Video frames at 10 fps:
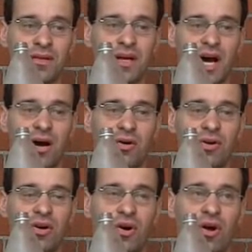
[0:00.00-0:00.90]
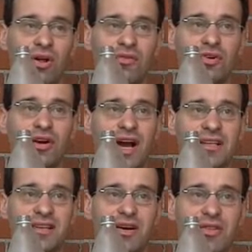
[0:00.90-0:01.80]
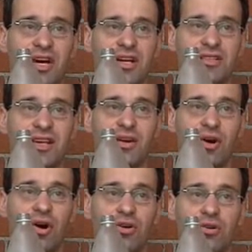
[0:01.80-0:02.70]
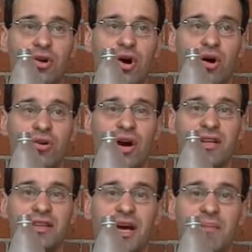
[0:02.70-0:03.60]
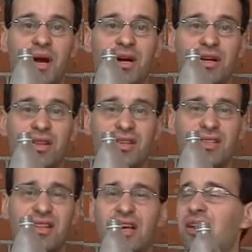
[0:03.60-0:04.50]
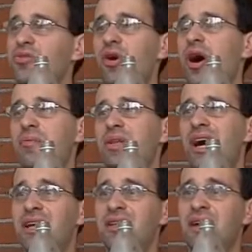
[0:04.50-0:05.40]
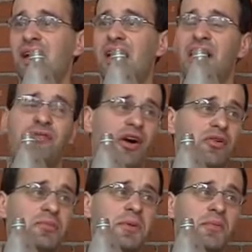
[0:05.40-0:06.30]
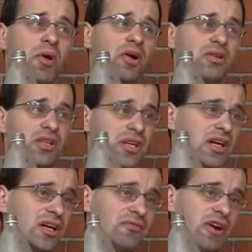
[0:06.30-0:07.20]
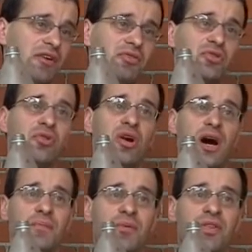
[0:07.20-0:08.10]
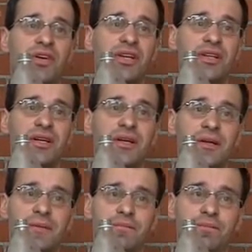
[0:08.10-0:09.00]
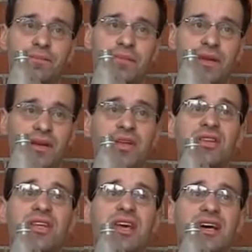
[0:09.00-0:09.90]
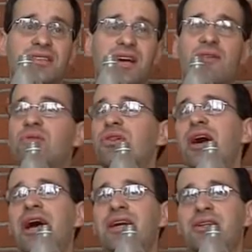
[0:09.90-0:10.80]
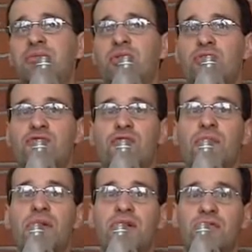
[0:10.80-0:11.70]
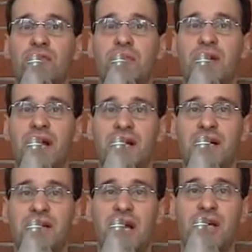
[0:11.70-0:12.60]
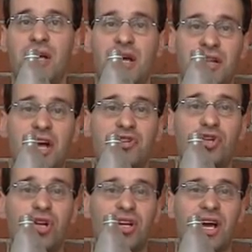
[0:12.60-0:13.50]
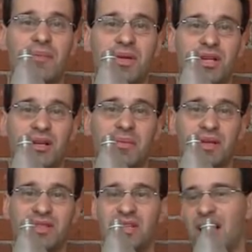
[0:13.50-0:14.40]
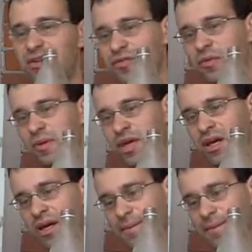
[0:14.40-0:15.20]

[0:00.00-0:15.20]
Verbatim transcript: Now, all of you guys out there say, oh, you know, you're anti-American, this and that. No, I'm not. If I would be born here, if I would grow up with it, then yes, I would like it, because for me it would be like a na natural habitat, but it's not for me.